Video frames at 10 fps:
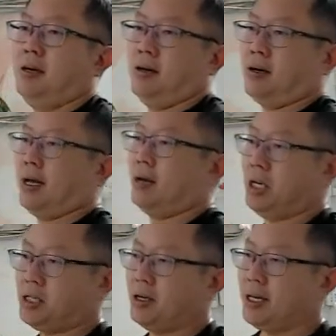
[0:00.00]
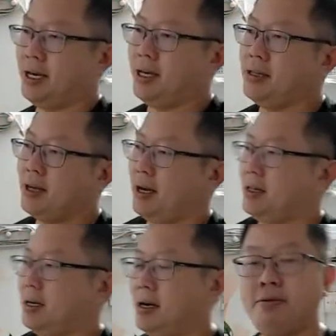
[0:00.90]
Okay, ratio again. And
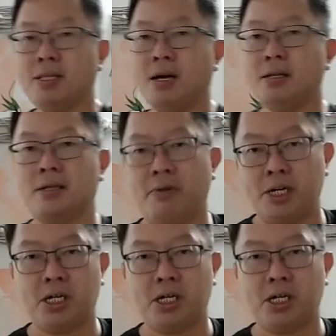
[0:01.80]
every time there's a ratio